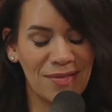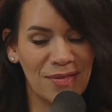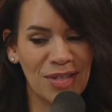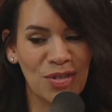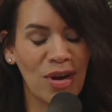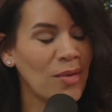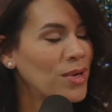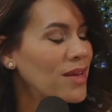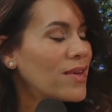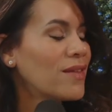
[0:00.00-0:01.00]
Victoria, I
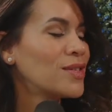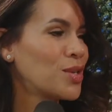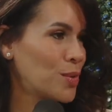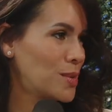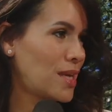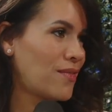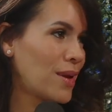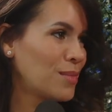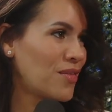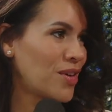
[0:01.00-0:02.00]
wouldn't even give a toast at a
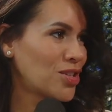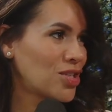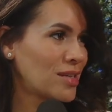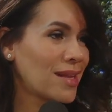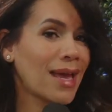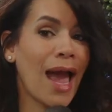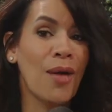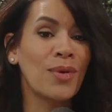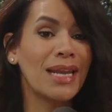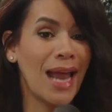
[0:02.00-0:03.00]
family function. Like I
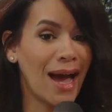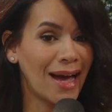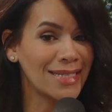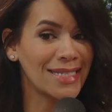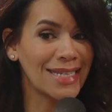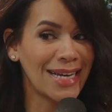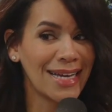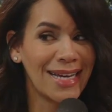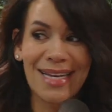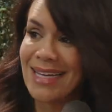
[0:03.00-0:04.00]
would not
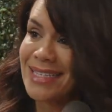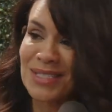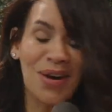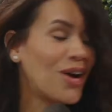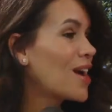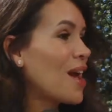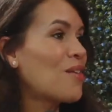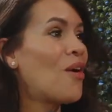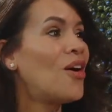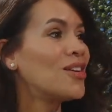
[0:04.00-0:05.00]
talk at
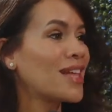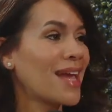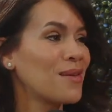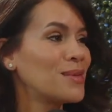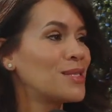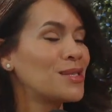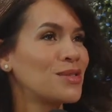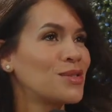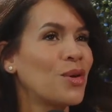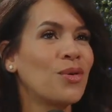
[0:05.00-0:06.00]
all. Like I was
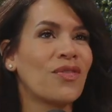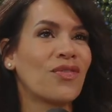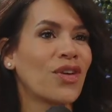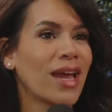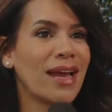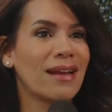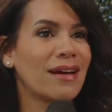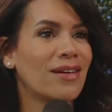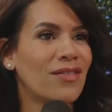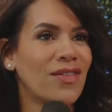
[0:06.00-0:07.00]
so afraid
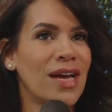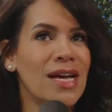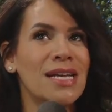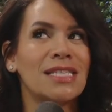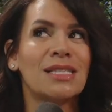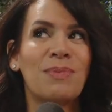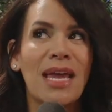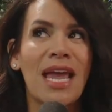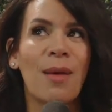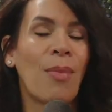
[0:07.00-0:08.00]
of
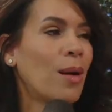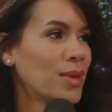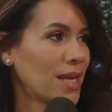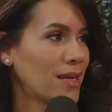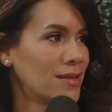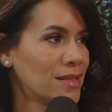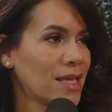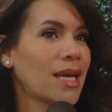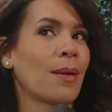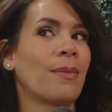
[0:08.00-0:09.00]
speaking in public,
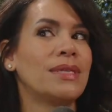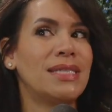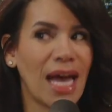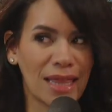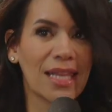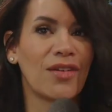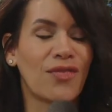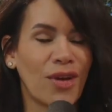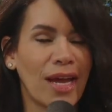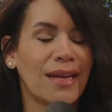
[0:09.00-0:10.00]
like deathly
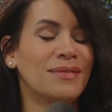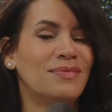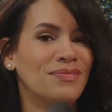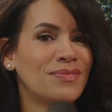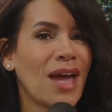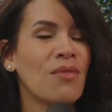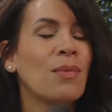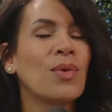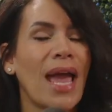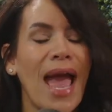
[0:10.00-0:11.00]
afraid. I
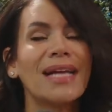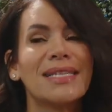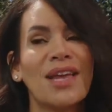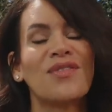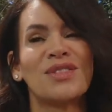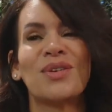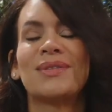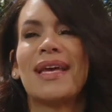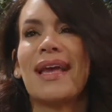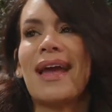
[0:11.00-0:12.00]
remember when I had to give a
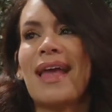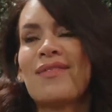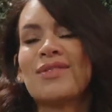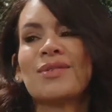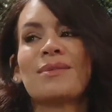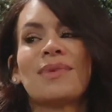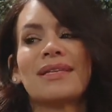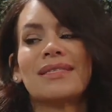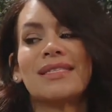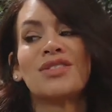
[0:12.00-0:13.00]
toast, I, I gave a toast at my
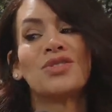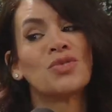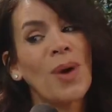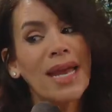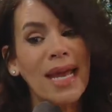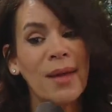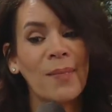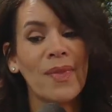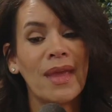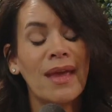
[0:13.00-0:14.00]
sister's wedding
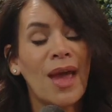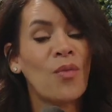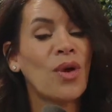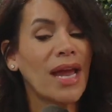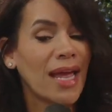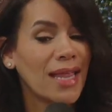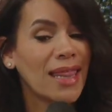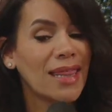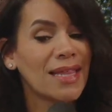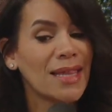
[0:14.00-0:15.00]
and we're
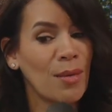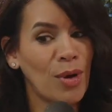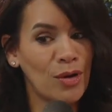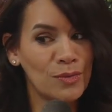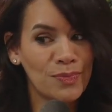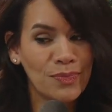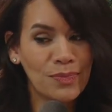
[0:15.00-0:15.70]
in the limo